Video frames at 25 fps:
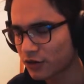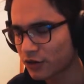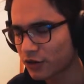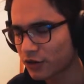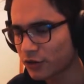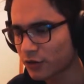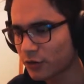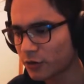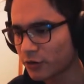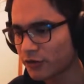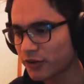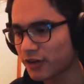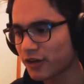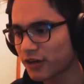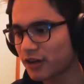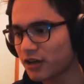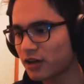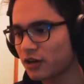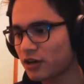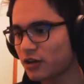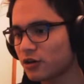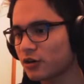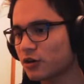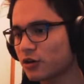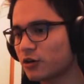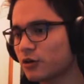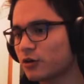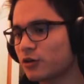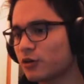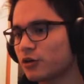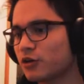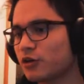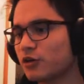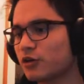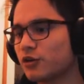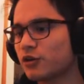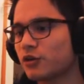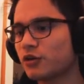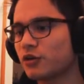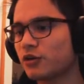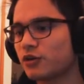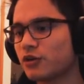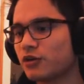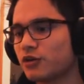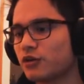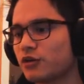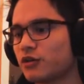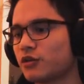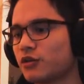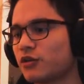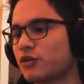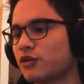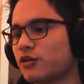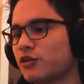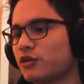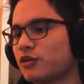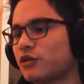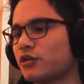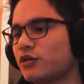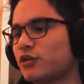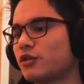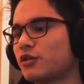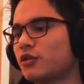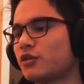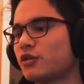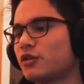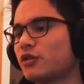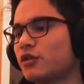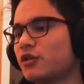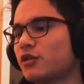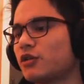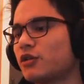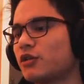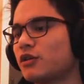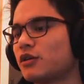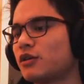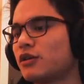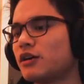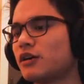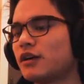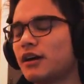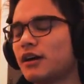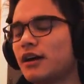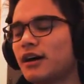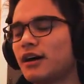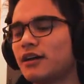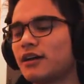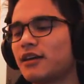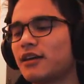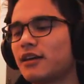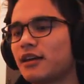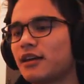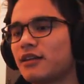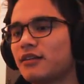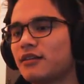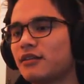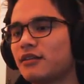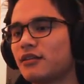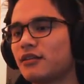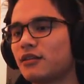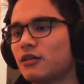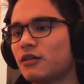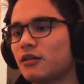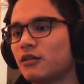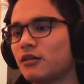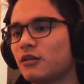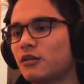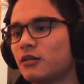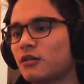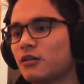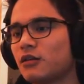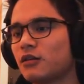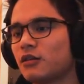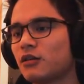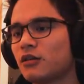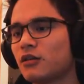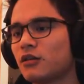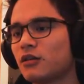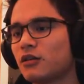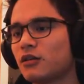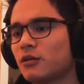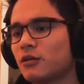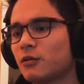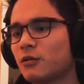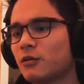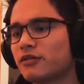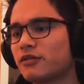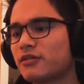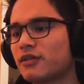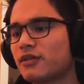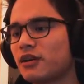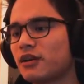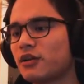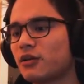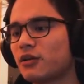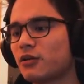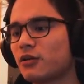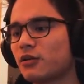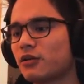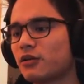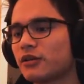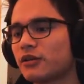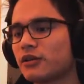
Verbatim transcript: Are you okay? Oh, no, no, no, no, no. I can't deal. What's that you're